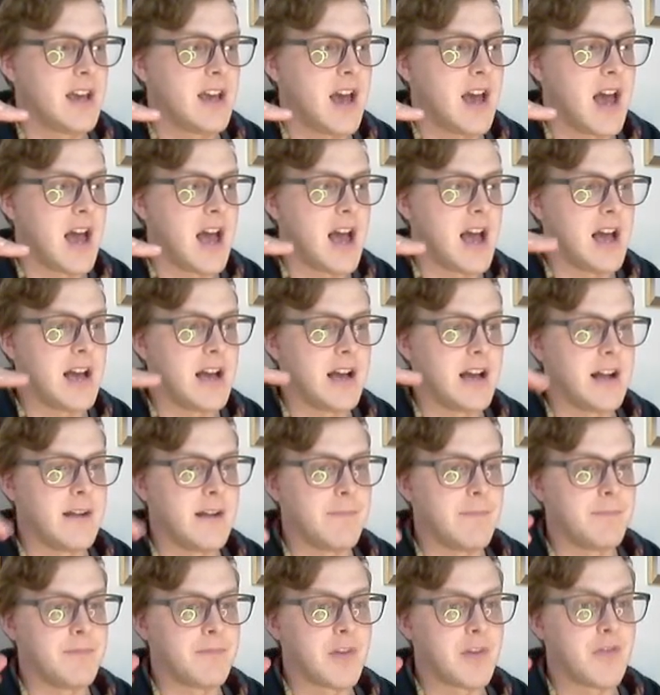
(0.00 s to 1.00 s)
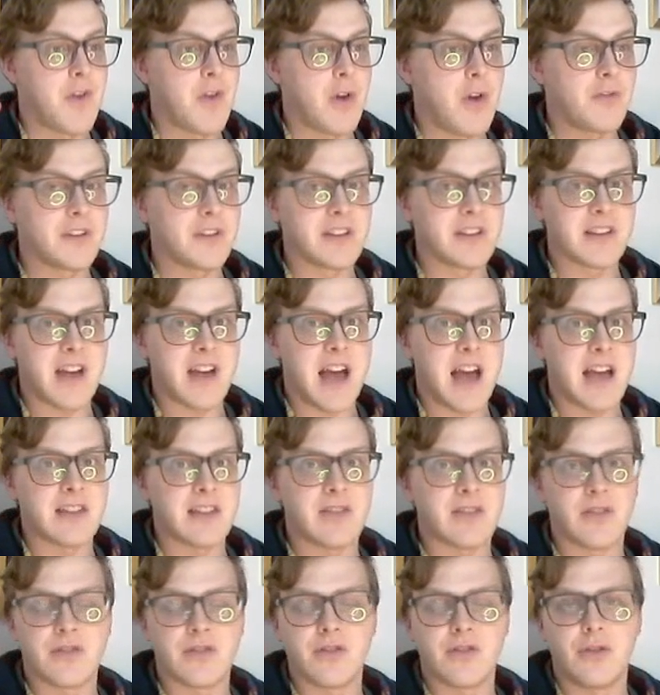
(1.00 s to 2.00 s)
Evolving Skies
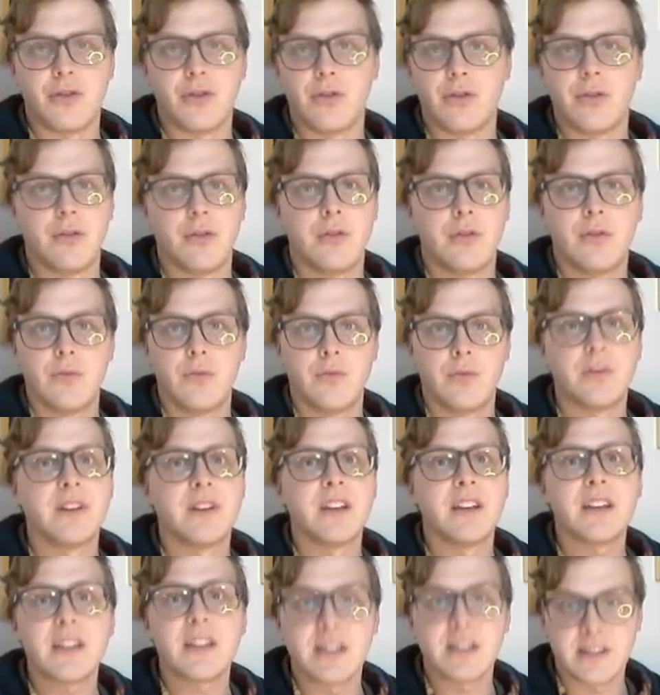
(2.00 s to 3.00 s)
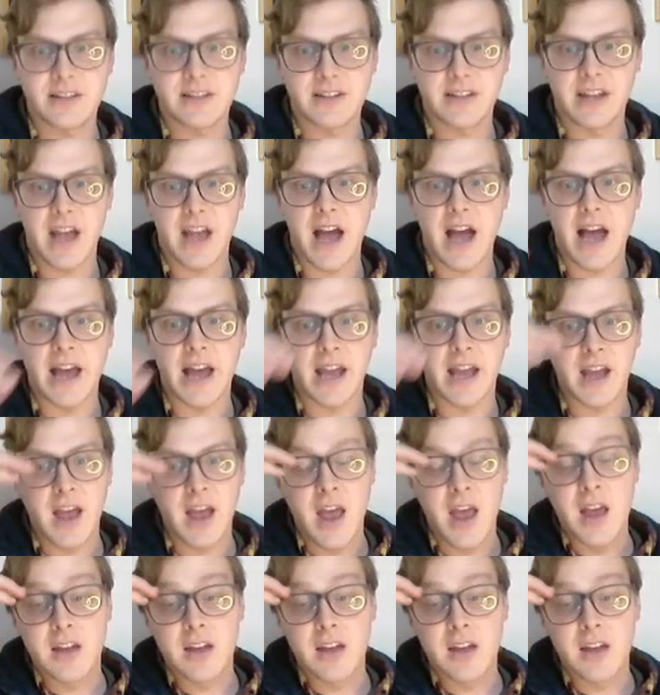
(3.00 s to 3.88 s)
are still ridiculously high.